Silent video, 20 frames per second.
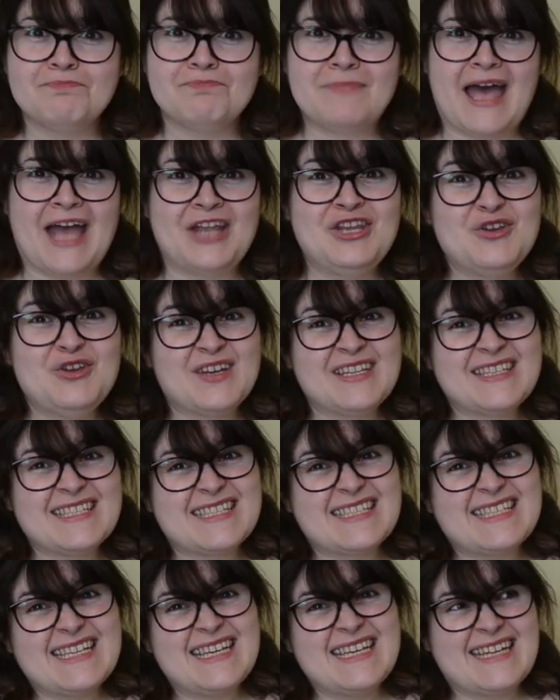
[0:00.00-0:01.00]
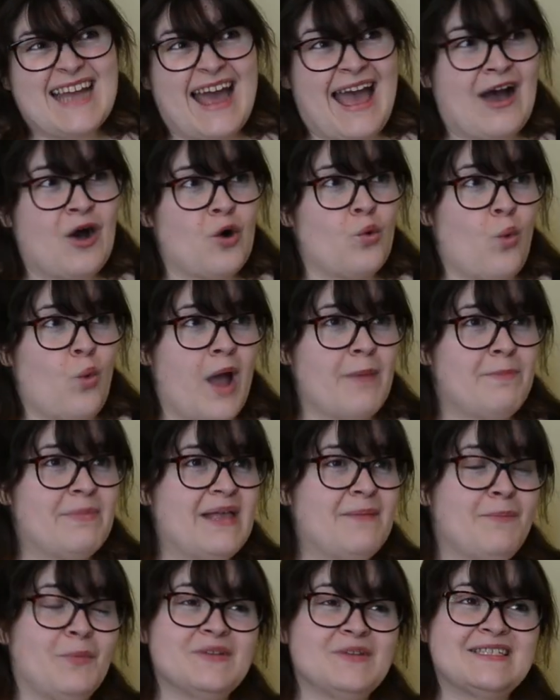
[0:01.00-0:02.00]
And you can see now why
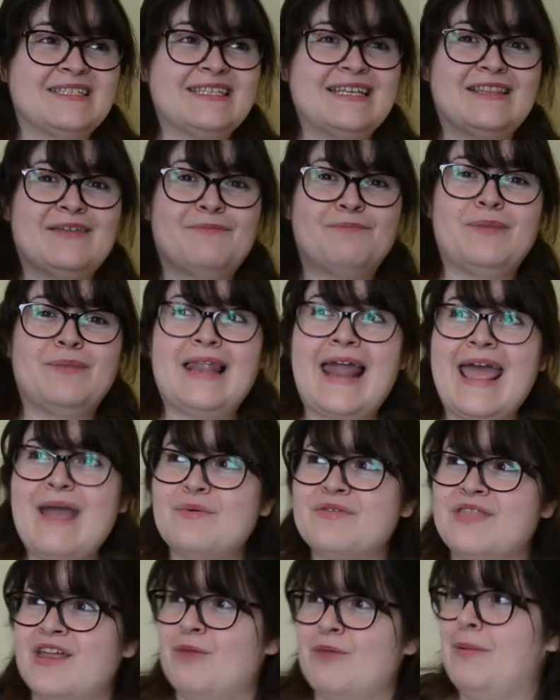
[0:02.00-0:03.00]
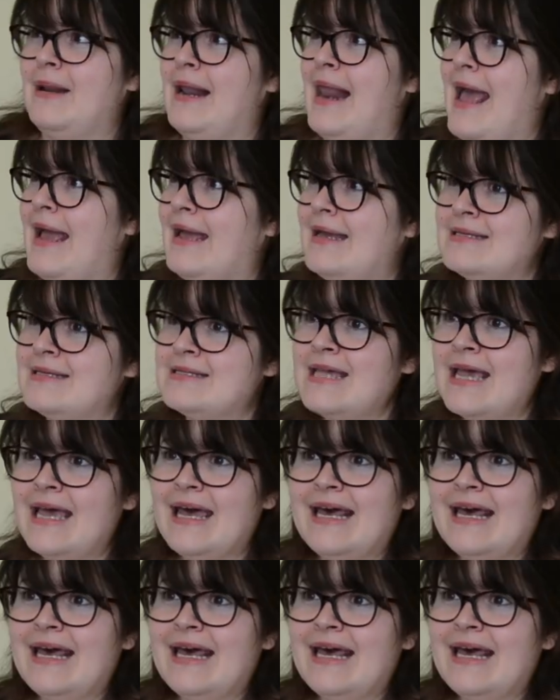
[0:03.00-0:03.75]
people see the play within a play as